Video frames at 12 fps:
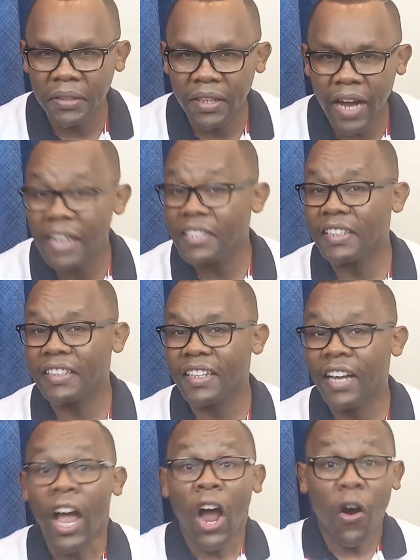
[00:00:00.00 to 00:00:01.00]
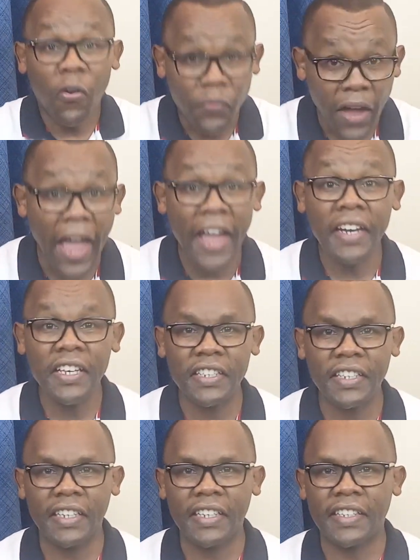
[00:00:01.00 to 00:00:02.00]
asset of any
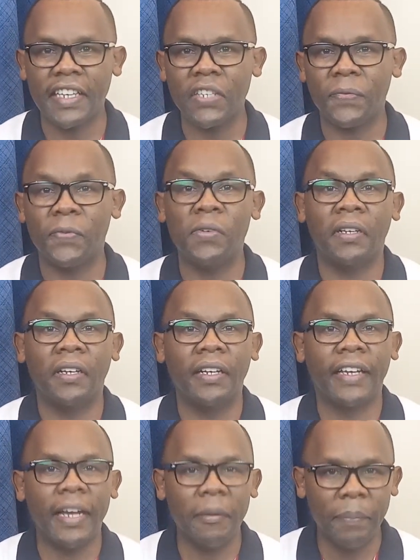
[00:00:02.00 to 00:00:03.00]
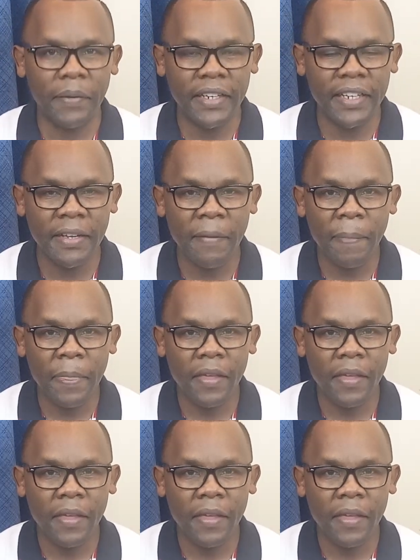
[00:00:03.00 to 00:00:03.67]
successful company